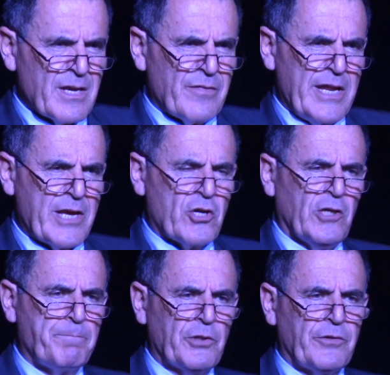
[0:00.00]
the
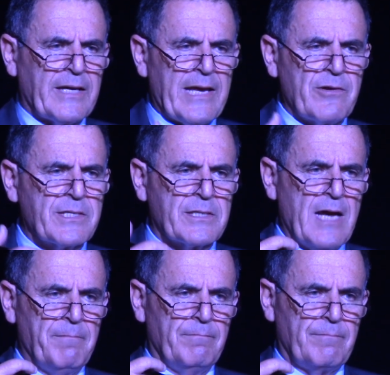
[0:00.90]
Likud put together
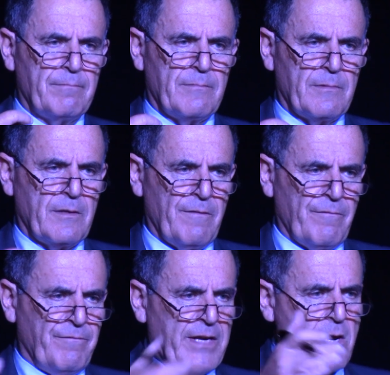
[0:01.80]
some
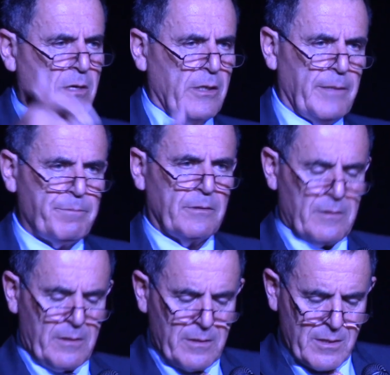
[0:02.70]
video clip
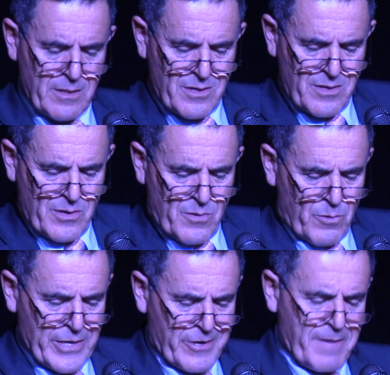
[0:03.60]

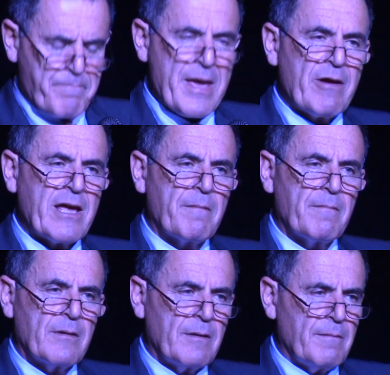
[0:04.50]
where they're
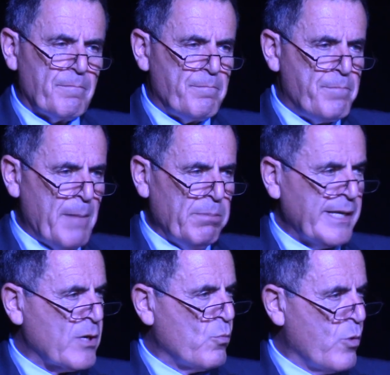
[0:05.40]
comparing
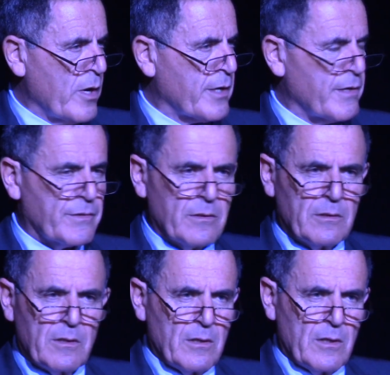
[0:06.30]
public
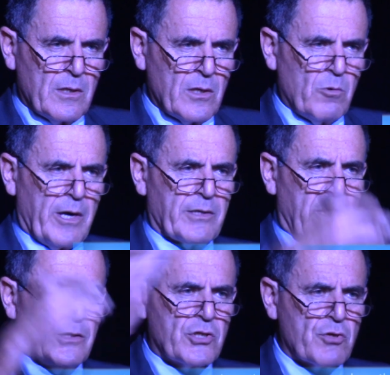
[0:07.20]
workers who are
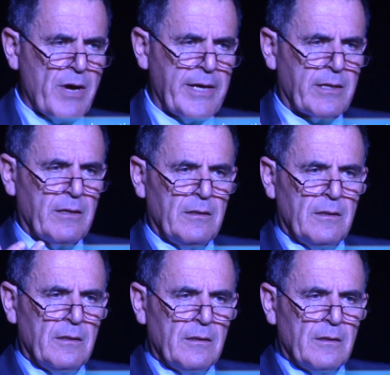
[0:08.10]
on strike
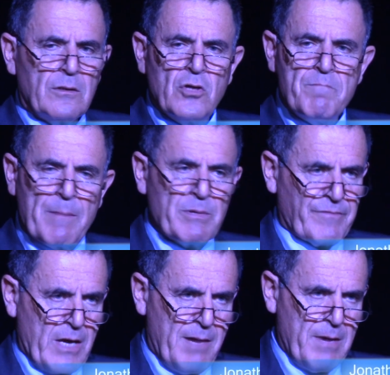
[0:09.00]
to members
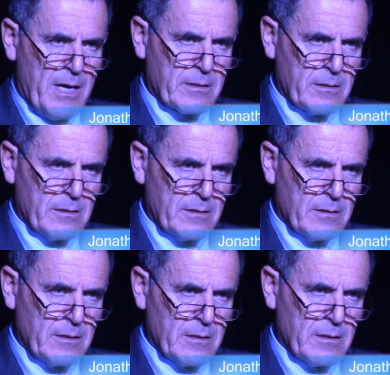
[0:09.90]
of the Hamas.
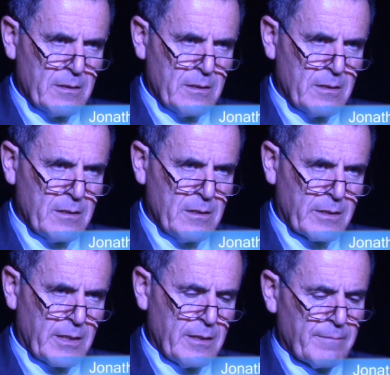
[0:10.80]

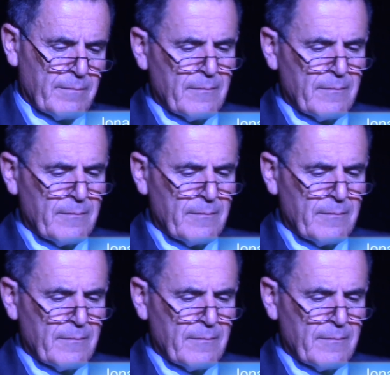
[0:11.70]
Okay?